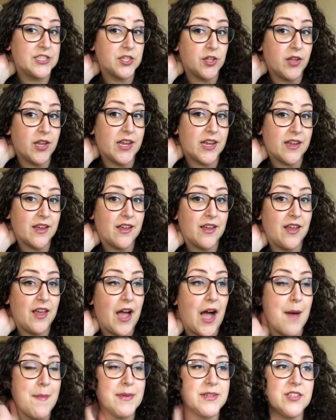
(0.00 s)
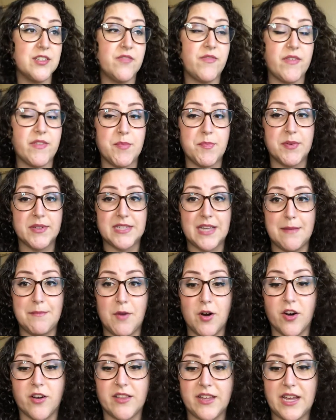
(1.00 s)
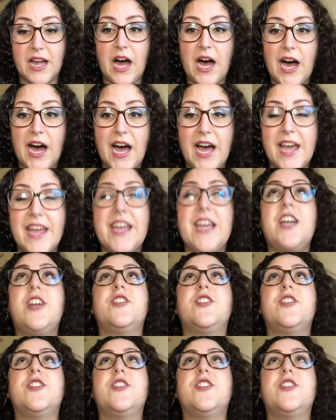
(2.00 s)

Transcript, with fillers: So, like, up until the 50% mark, like, I